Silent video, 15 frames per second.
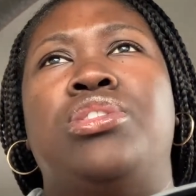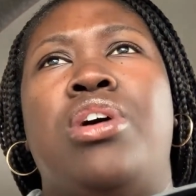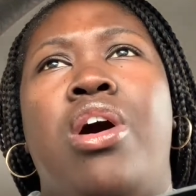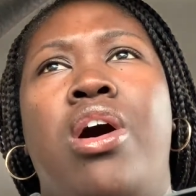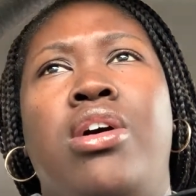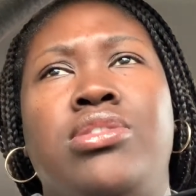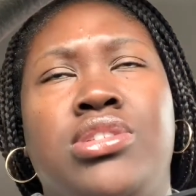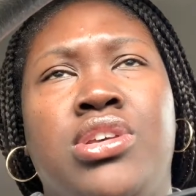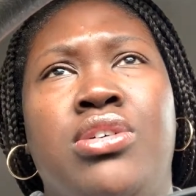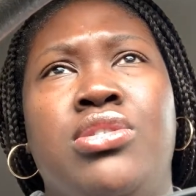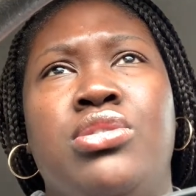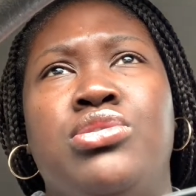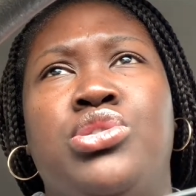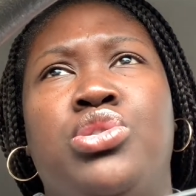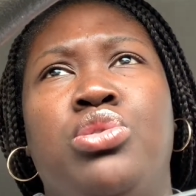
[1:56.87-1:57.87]
Also,
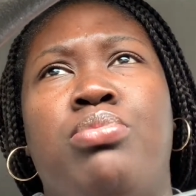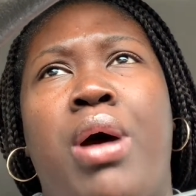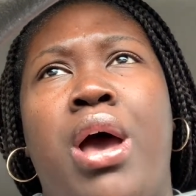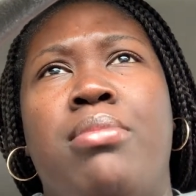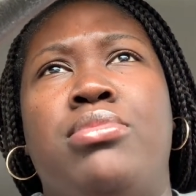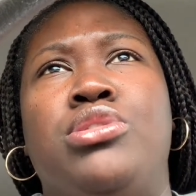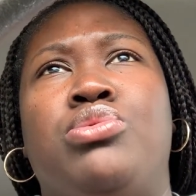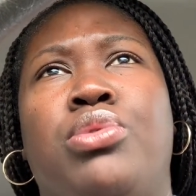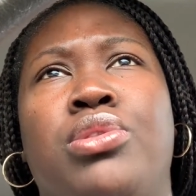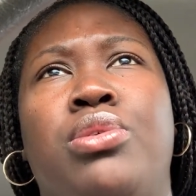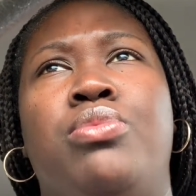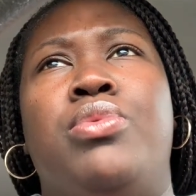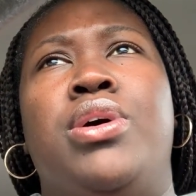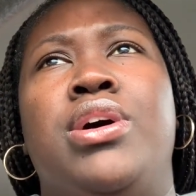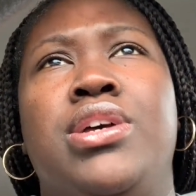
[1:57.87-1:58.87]
those two Bibles were the
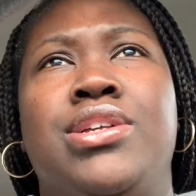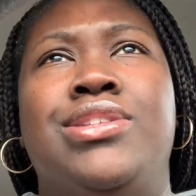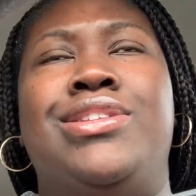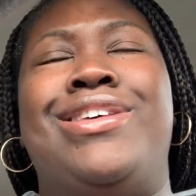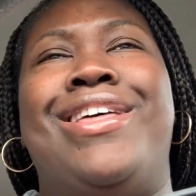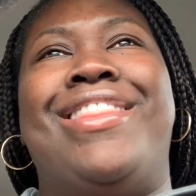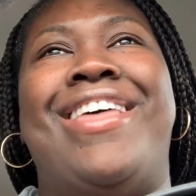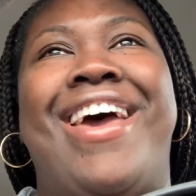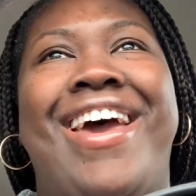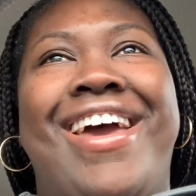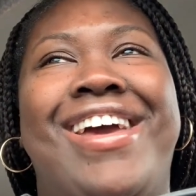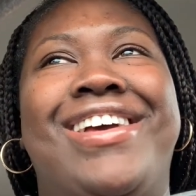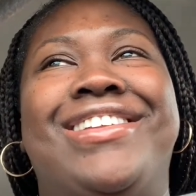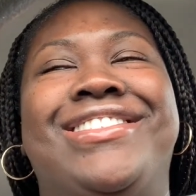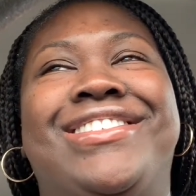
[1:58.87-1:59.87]
ones
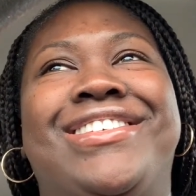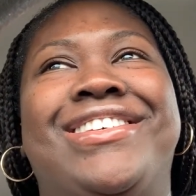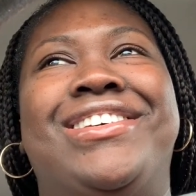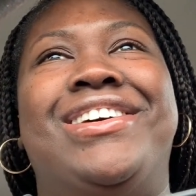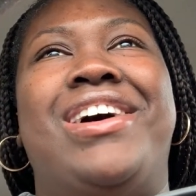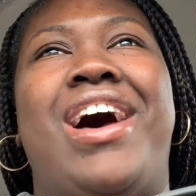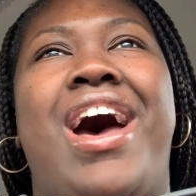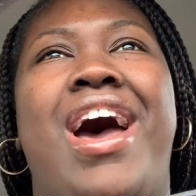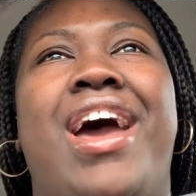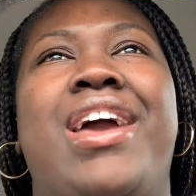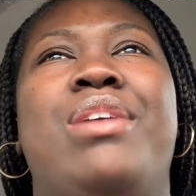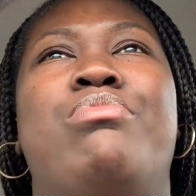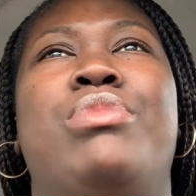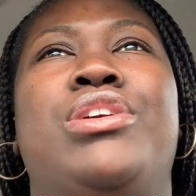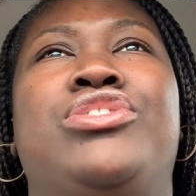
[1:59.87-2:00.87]
that I
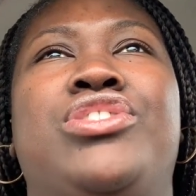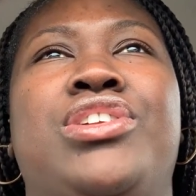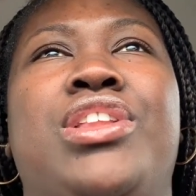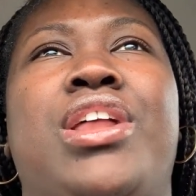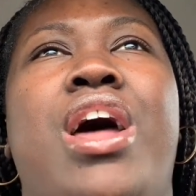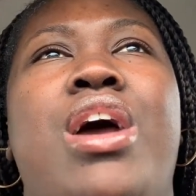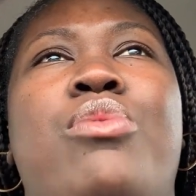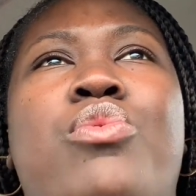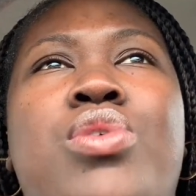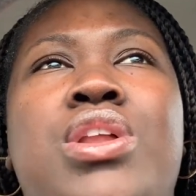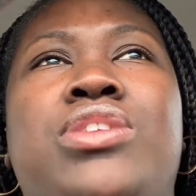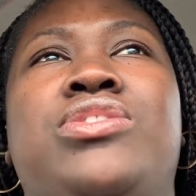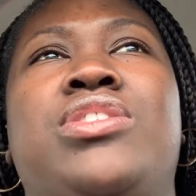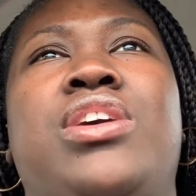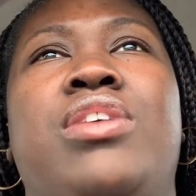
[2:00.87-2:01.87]
mentioned that I wanted
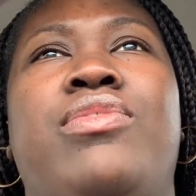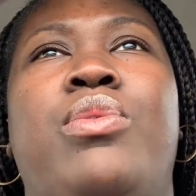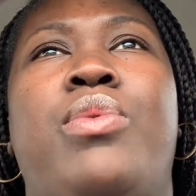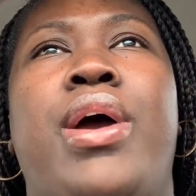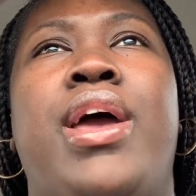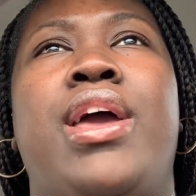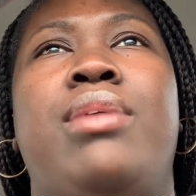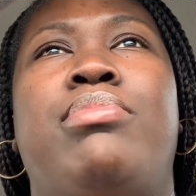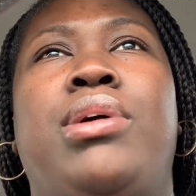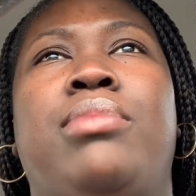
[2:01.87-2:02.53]
to give away, but